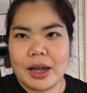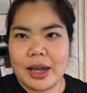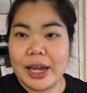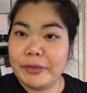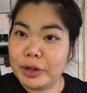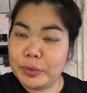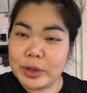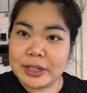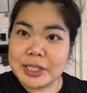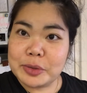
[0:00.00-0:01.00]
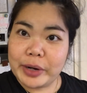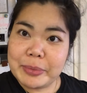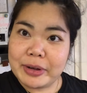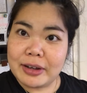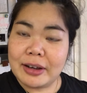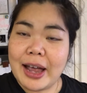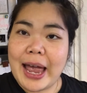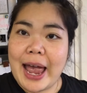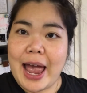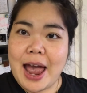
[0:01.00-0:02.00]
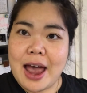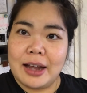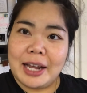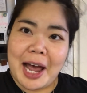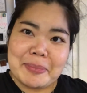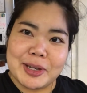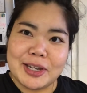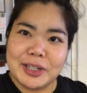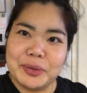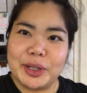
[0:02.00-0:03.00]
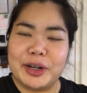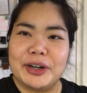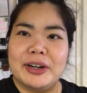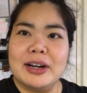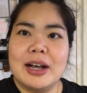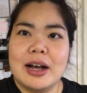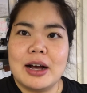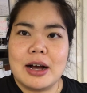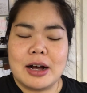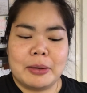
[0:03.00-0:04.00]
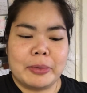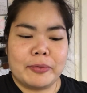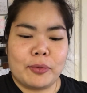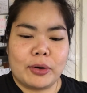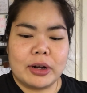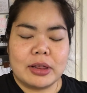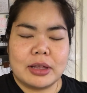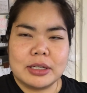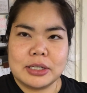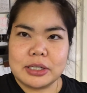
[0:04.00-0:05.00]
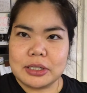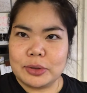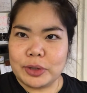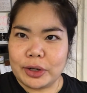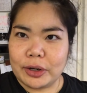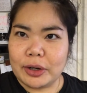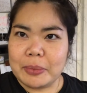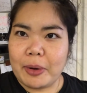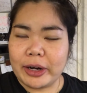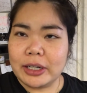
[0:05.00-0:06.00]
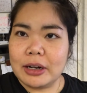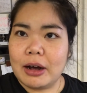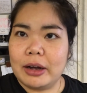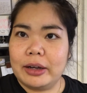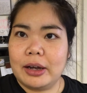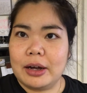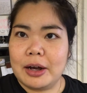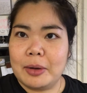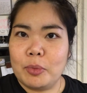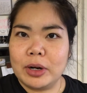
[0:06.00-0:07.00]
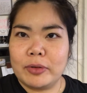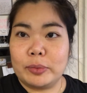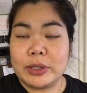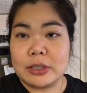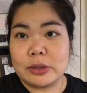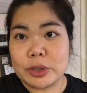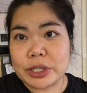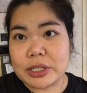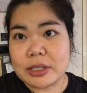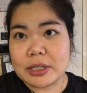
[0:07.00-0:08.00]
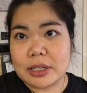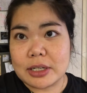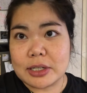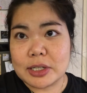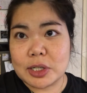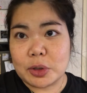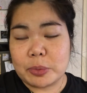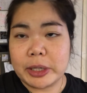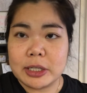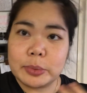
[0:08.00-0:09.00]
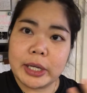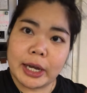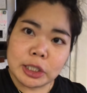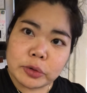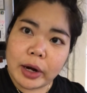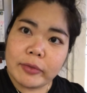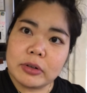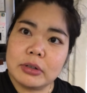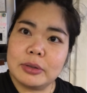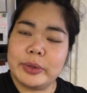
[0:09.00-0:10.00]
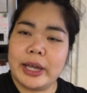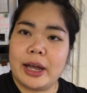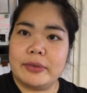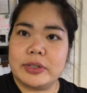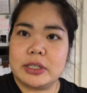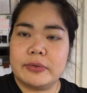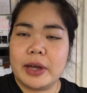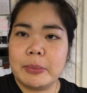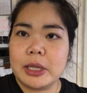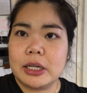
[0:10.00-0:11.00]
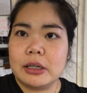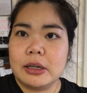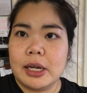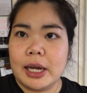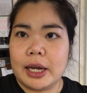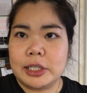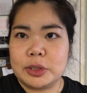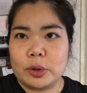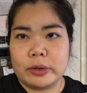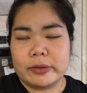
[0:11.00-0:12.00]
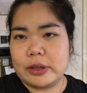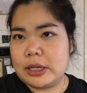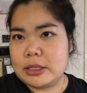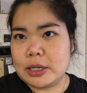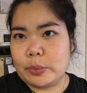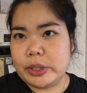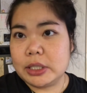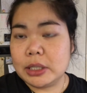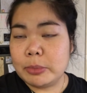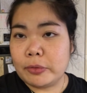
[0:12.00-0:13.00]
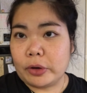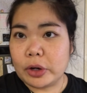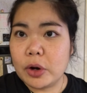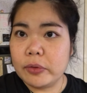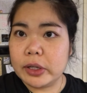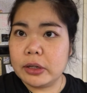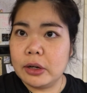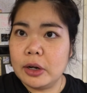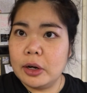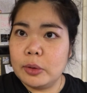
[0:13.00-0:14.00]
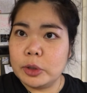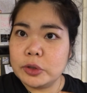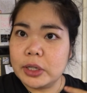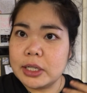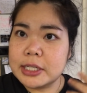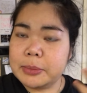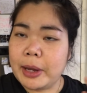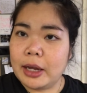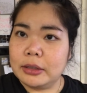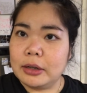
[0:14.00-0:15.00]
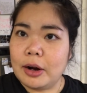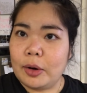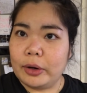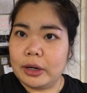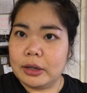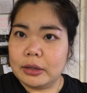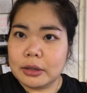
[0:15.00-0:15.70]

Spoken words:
Hey everyone, it's Rayma, and Happy New Year. For this new year, Bart and I, one of our resolutions is to, because we can't travel and we can't visit family and do all of the things that we did before COVID, we're trying to expand we're